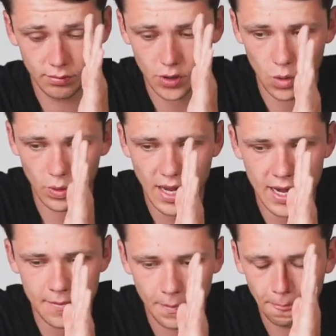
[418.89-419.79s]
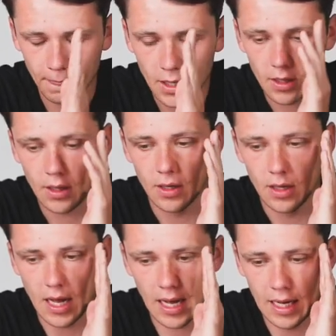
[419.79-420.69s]
okay?
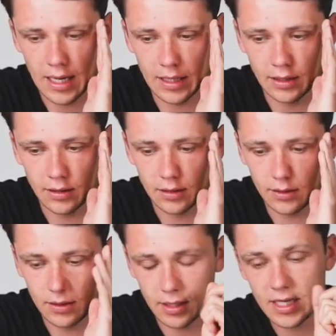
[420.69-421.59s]
And the